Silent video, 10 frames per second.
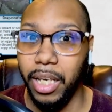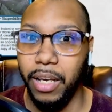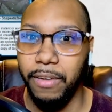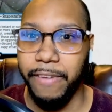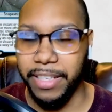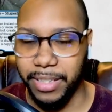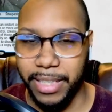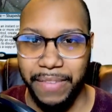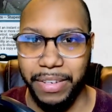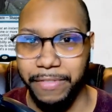Faceless
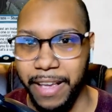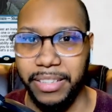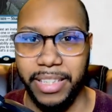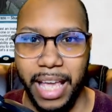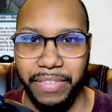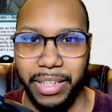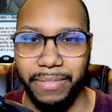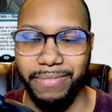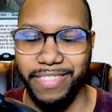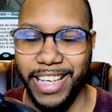Haven,
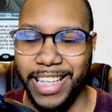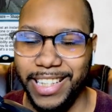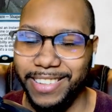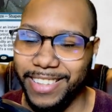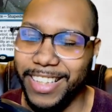and